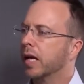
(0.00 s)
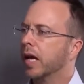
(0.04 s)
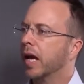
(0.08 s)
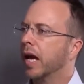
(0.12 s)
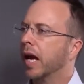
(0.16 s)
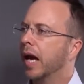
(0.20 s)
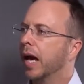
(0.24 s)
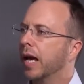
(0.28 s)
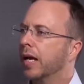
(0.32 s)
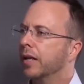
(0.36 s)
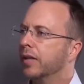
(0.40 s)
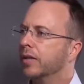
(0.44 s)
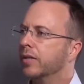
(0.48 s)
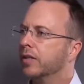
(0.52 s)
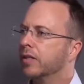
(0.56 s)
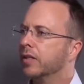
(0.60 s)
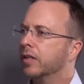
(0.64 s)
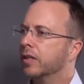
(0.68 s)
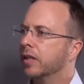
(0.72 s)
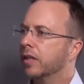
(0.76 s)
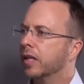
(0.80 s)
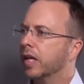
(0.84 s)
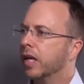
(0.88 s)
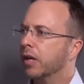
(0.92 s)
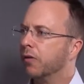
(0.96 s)
And
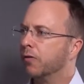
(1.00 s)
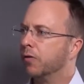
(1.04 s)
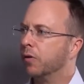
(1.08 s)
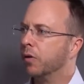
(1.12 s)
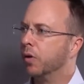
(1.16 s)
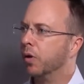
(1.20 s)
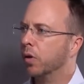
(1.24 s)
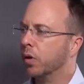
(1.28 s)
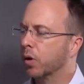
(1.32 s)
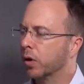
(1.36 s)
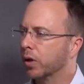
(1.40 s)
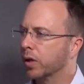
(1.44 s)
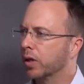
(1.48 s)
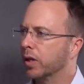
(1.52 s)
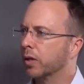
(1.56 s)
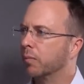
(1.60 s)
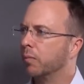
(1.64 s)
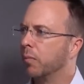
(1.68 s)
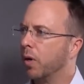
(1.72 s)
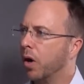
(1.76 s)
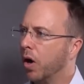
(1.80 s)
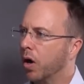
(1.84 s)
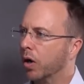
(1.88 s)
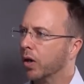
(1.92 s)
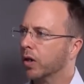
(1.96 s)
if you look at the
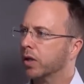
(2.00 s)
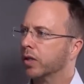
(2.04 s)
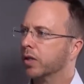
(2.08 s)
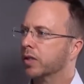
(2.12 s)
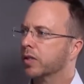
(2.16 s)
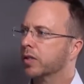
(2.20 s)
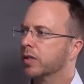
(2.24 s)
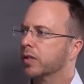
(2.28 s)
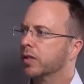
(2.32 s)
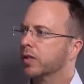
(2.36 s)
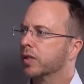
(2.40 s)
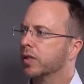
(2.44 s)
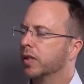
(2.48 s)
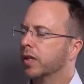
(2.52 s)
market